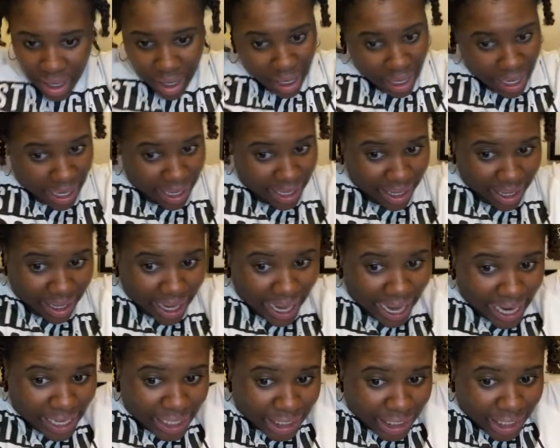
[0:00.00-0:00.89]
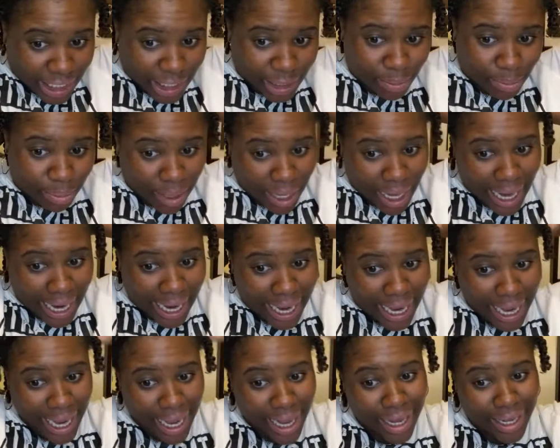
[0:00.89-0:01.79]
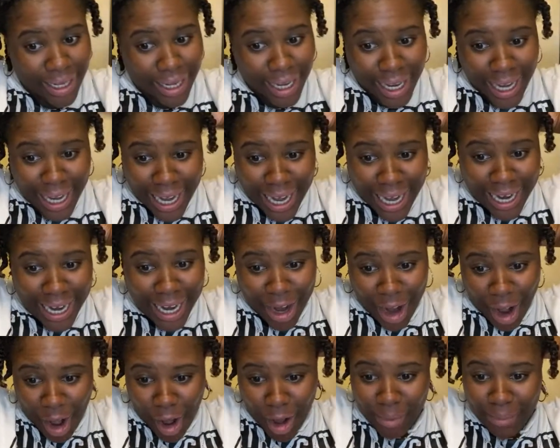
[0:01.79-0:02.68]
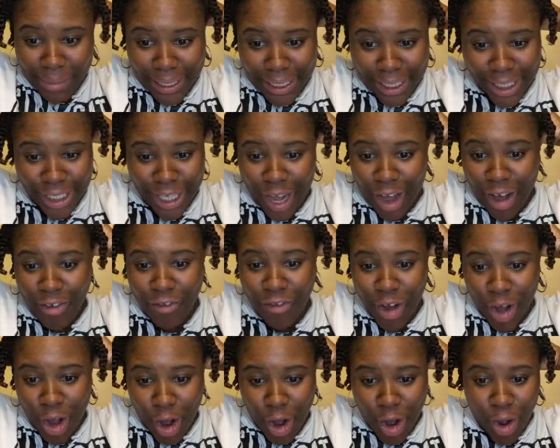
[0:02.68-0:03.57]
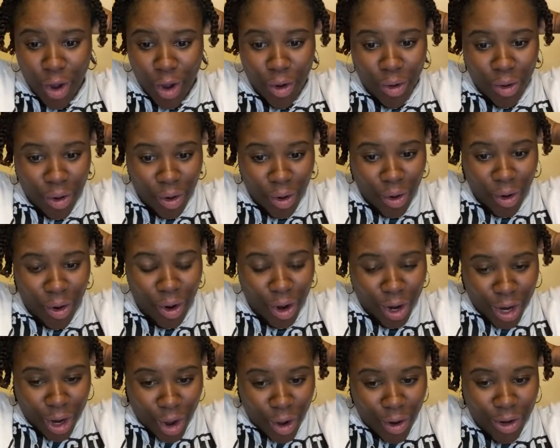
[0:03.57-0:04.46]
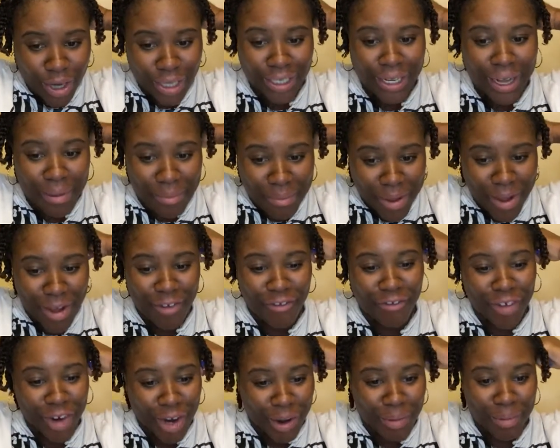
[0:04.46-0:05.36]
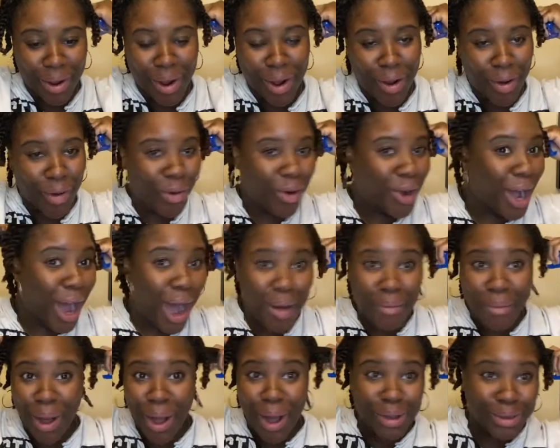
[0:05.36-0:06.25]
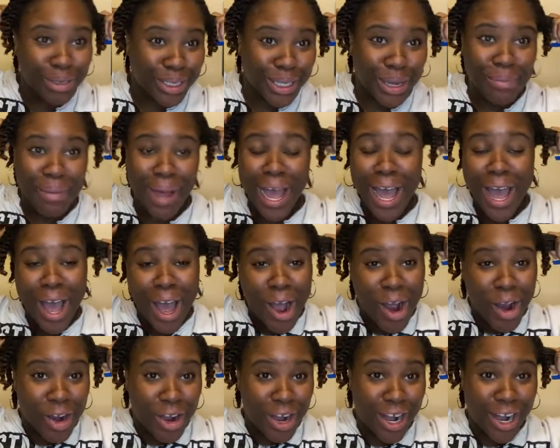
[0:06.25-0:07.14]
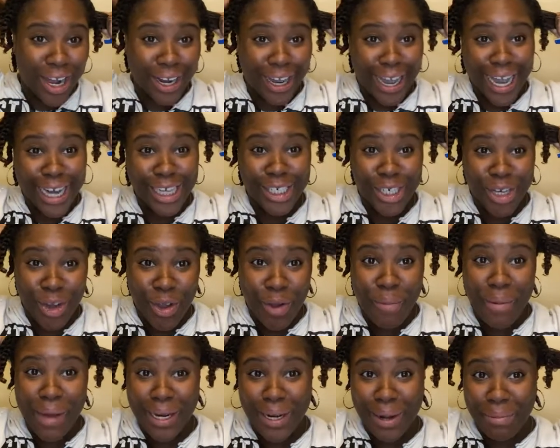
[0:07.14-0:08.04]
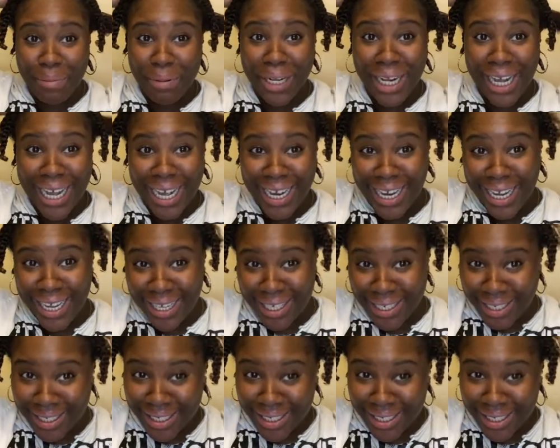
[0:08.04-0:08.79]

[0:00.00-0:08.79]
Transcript: and acacia is plugging the honey almond soft hole or coconut milk firm hole. Come on, somebody. Acacia, you better plug it.